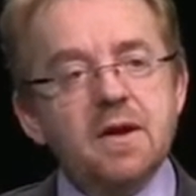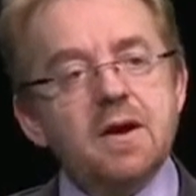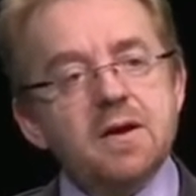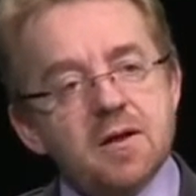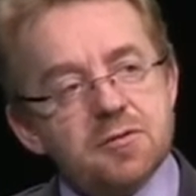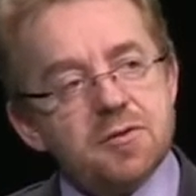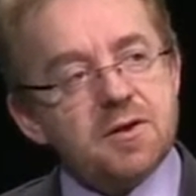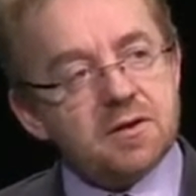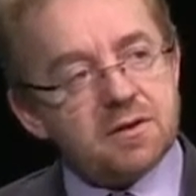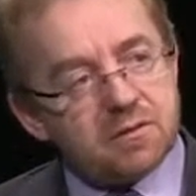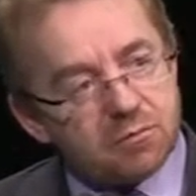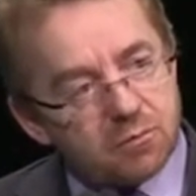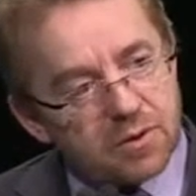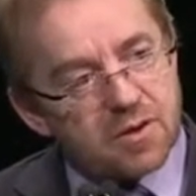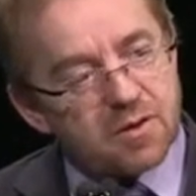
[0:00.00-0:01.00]
And I think
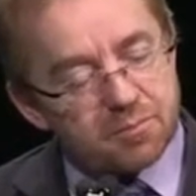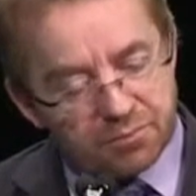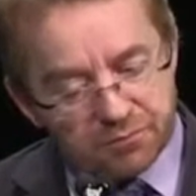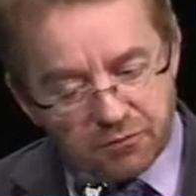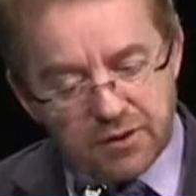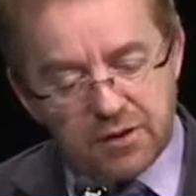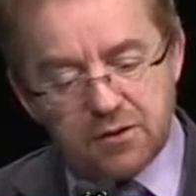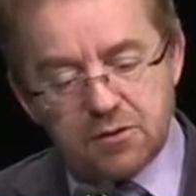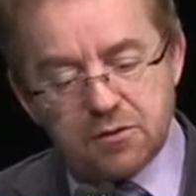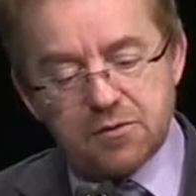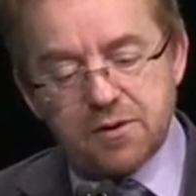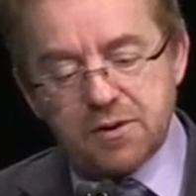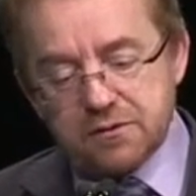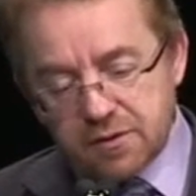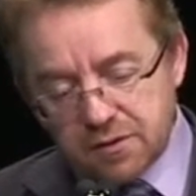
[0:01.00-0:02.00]
one of the really
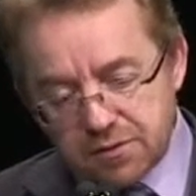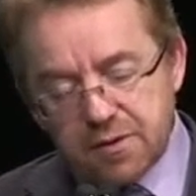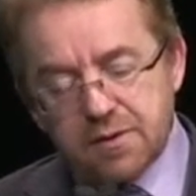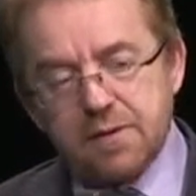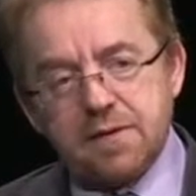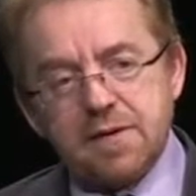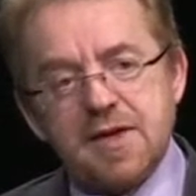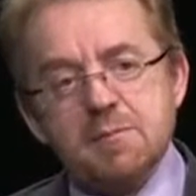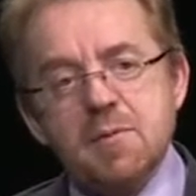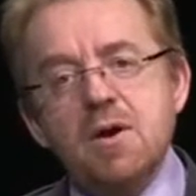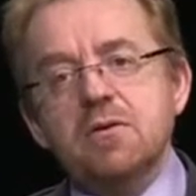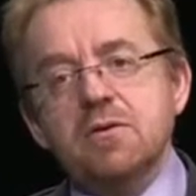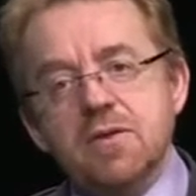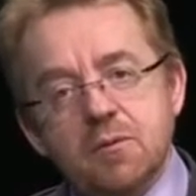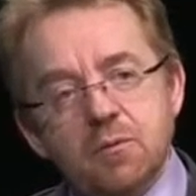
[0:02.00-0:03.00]
good things I think that came
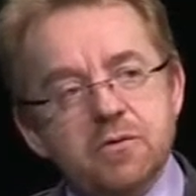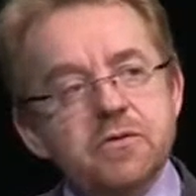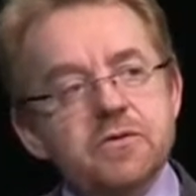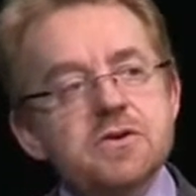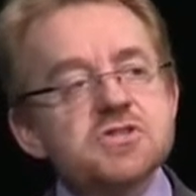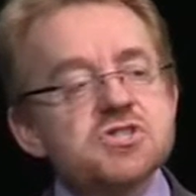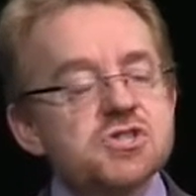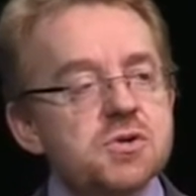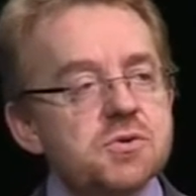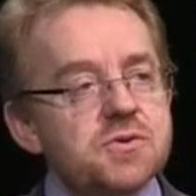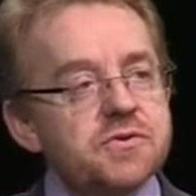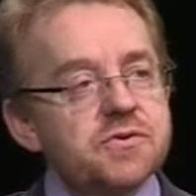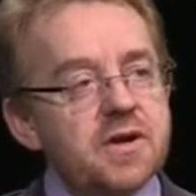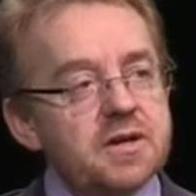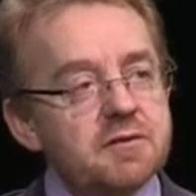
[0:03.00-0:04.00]
out of that was that it showed
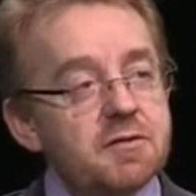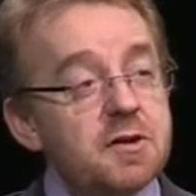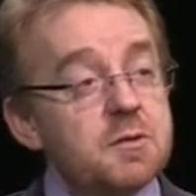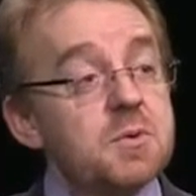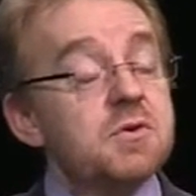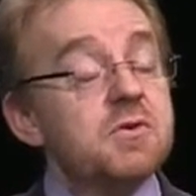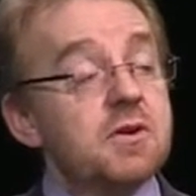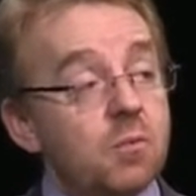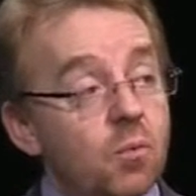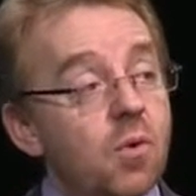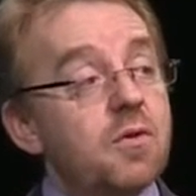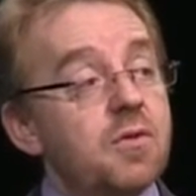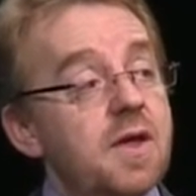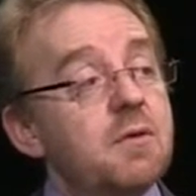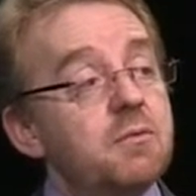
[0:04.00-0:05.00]
the scientific community
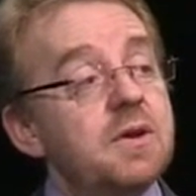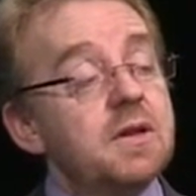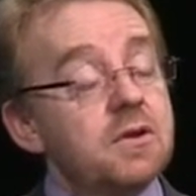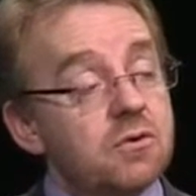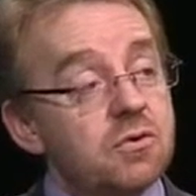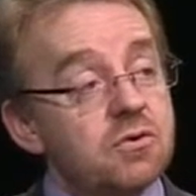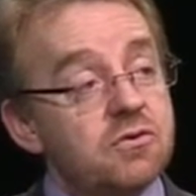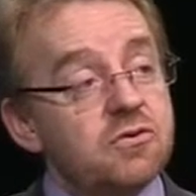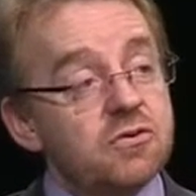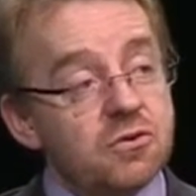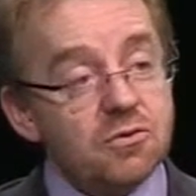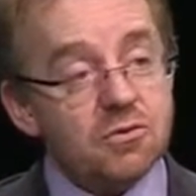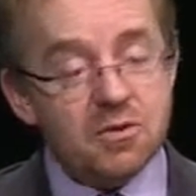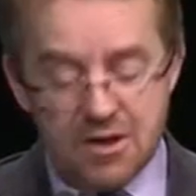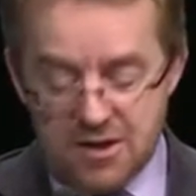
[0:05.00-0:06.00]
what they really could
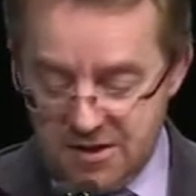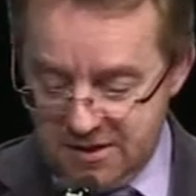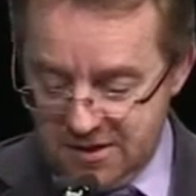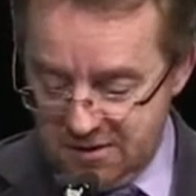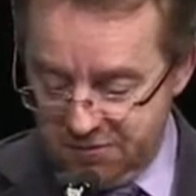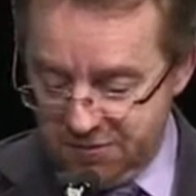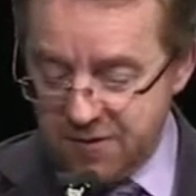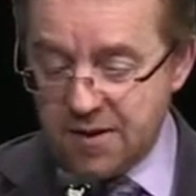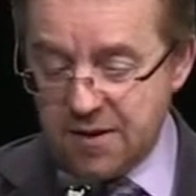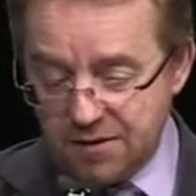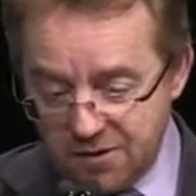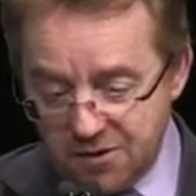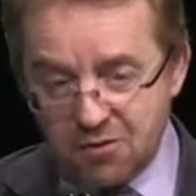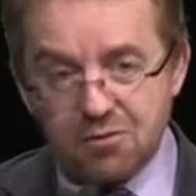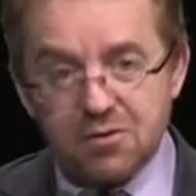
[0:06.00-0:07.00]
do if
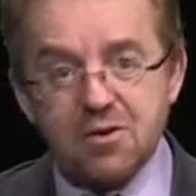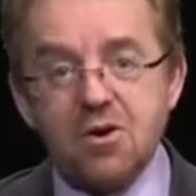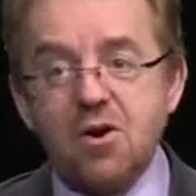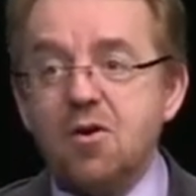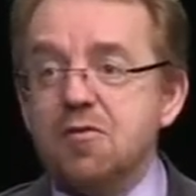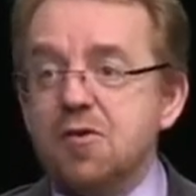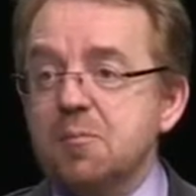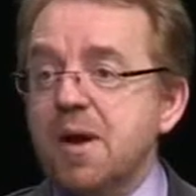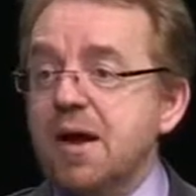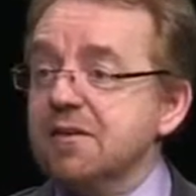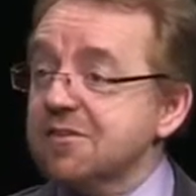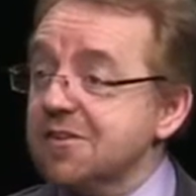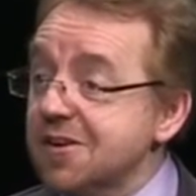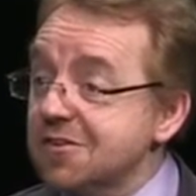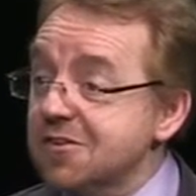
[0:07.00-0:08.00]
they, you know, got off their
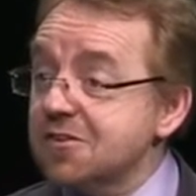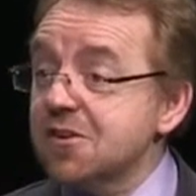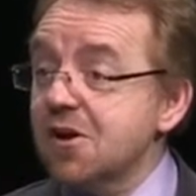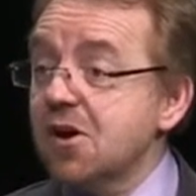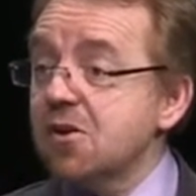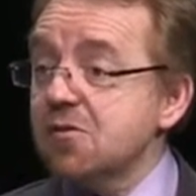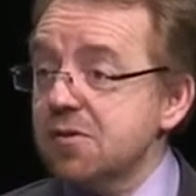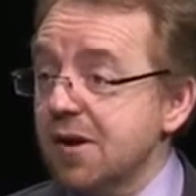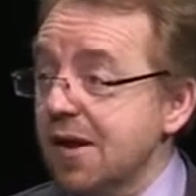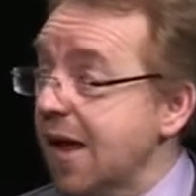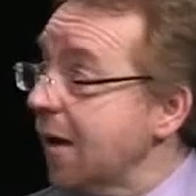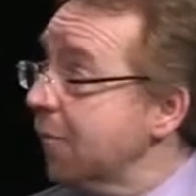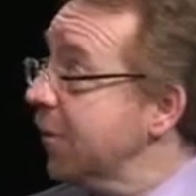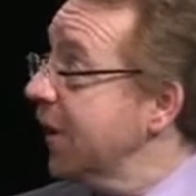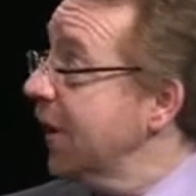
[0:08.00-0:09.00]
backsides out of the
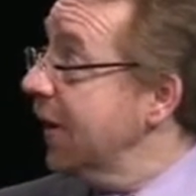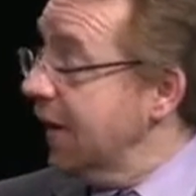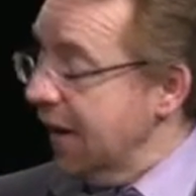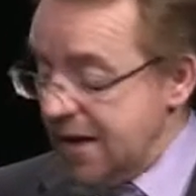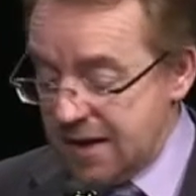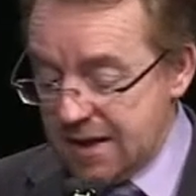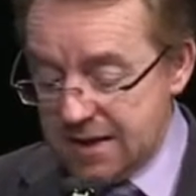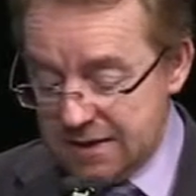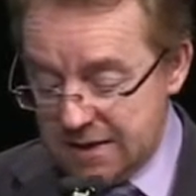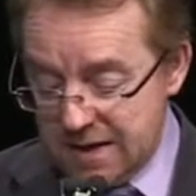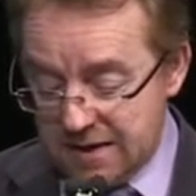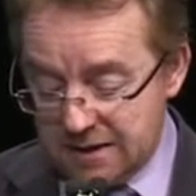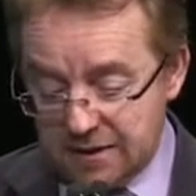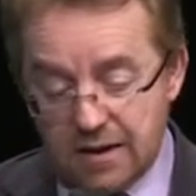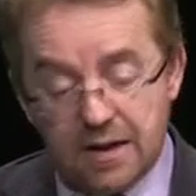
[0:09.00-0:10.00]
lab uh,
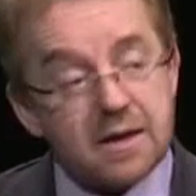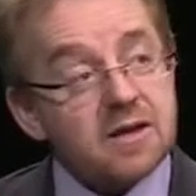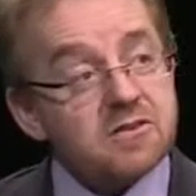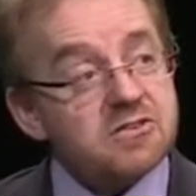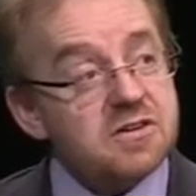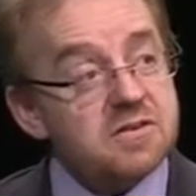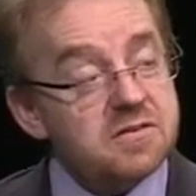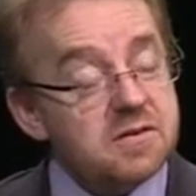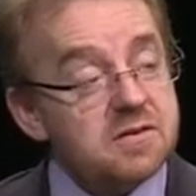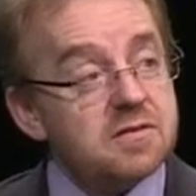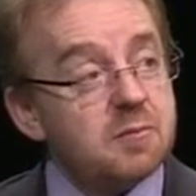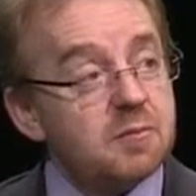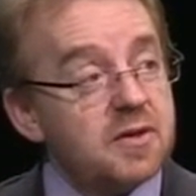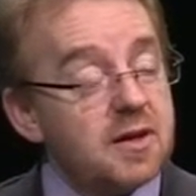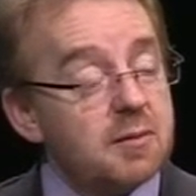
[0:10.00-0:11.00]
and, and actually did
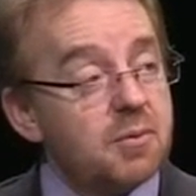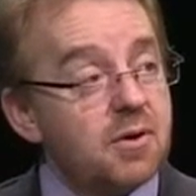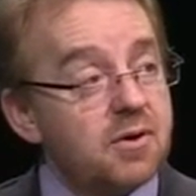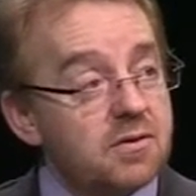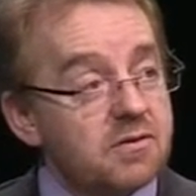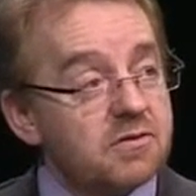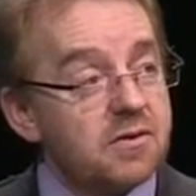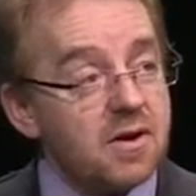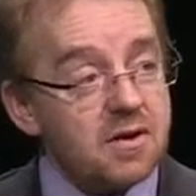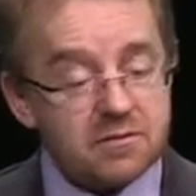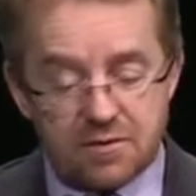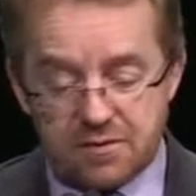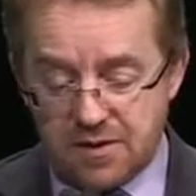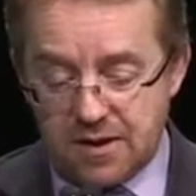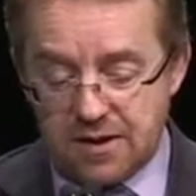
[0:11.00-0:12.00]
something about the
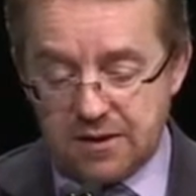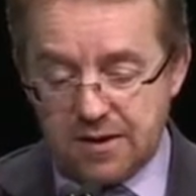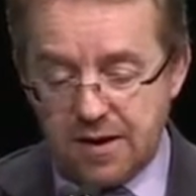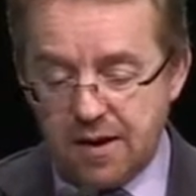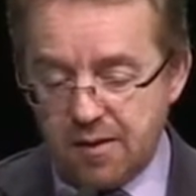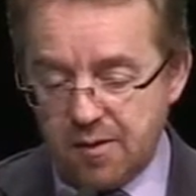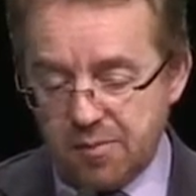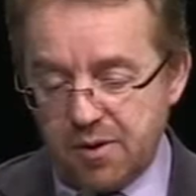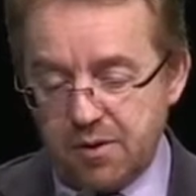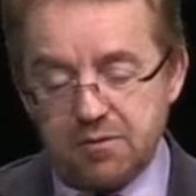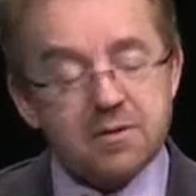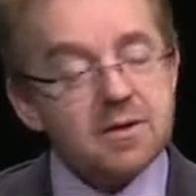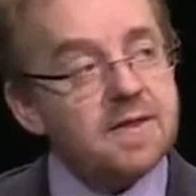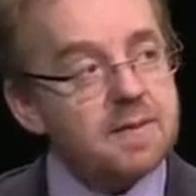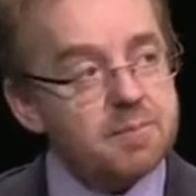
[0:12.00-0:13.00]
science that they care
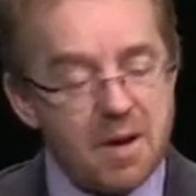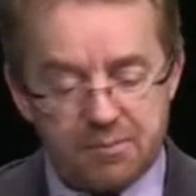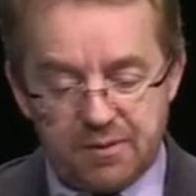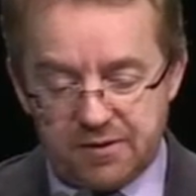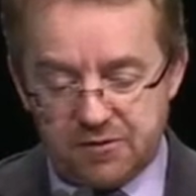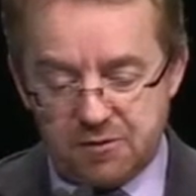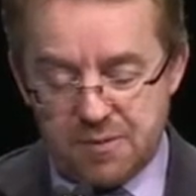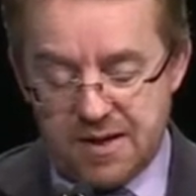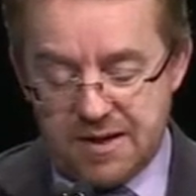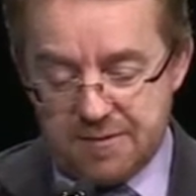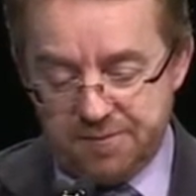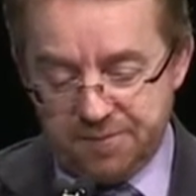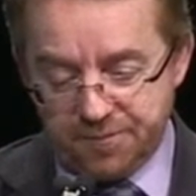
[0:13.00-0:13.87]
about in the public domain.